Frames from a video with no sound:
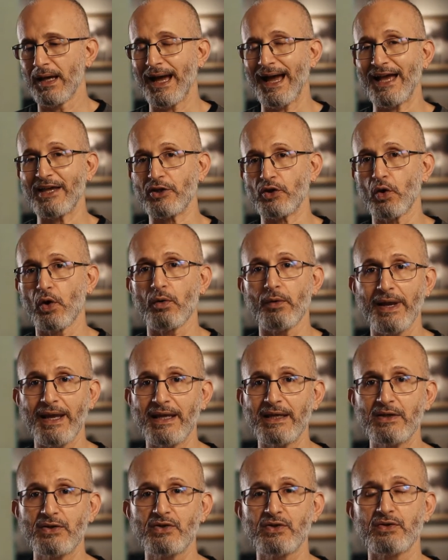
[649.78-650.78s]
at your
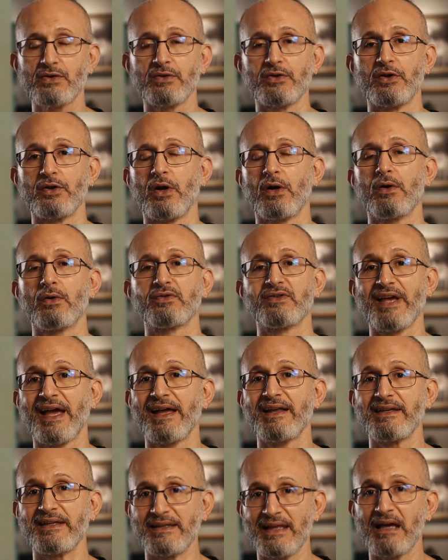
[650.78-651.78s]
age, you know,
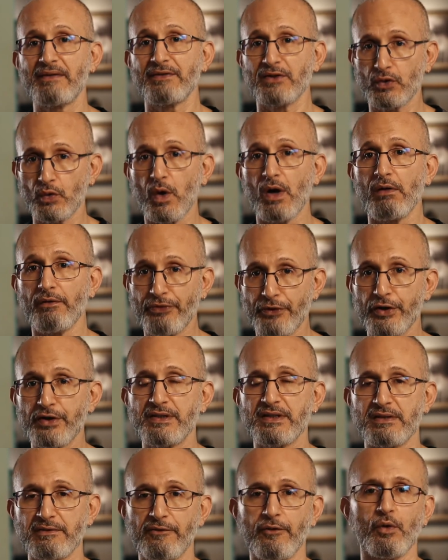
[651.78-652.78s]
10, 11, 12,
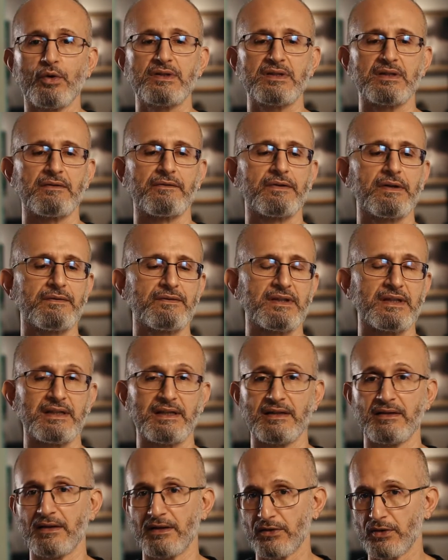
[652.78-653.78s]
13, 14, 15,
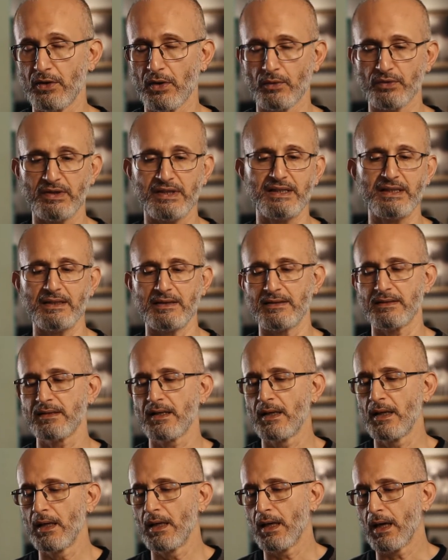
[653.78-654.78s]
and, you know,
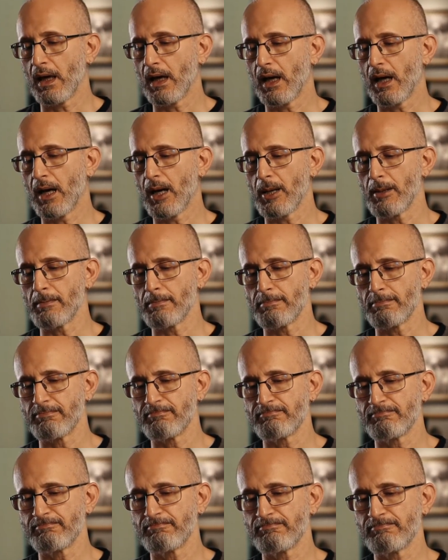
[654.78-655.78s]
teens,
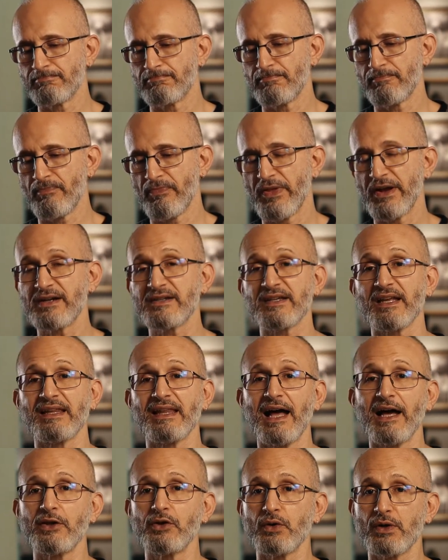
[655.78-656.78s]
um, there's a
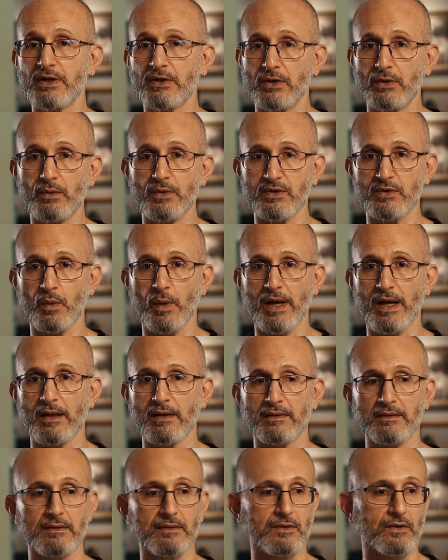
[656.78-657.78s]
lot you can do as
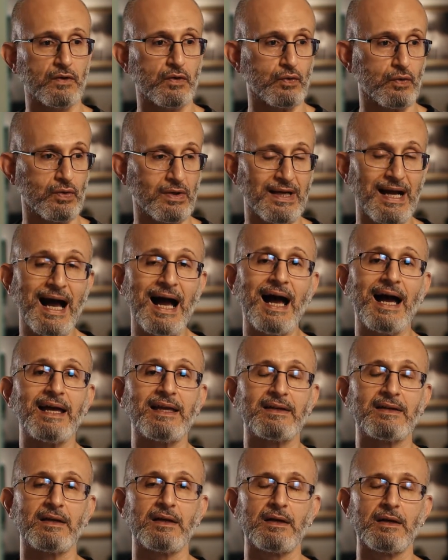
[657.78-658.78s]
well to
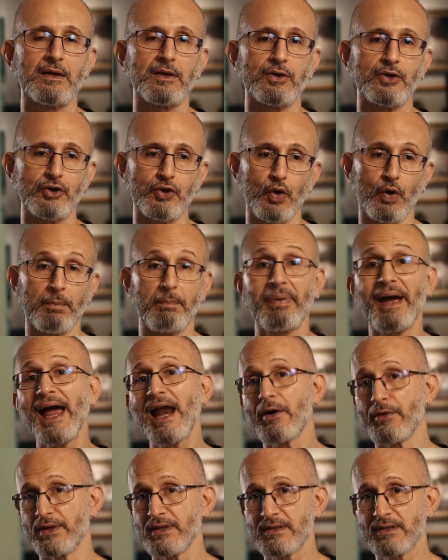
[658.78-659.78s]
guide your
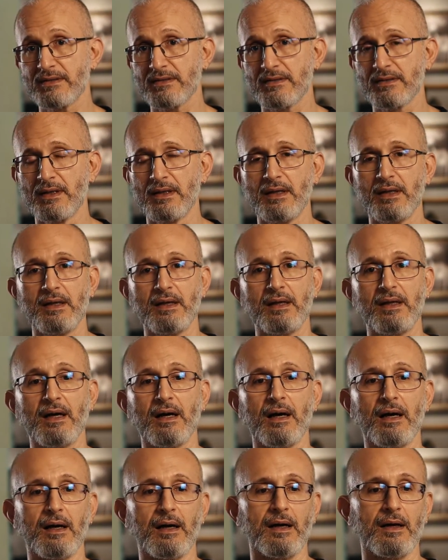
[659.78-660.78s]
parents
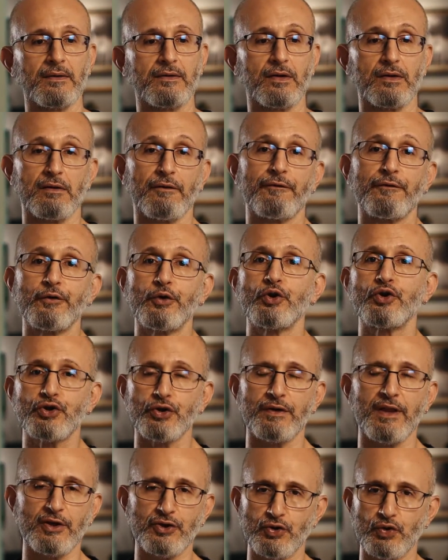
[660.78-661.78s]
uh, to the
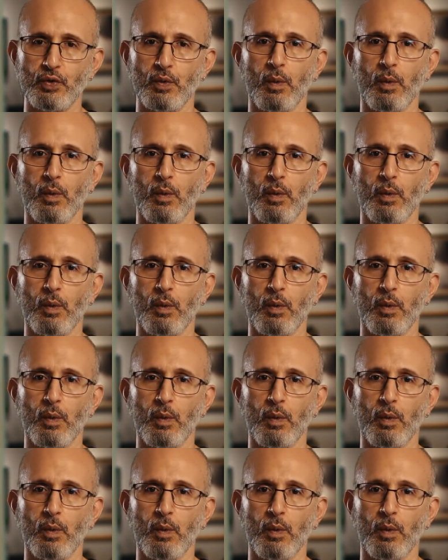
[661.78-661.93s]
future that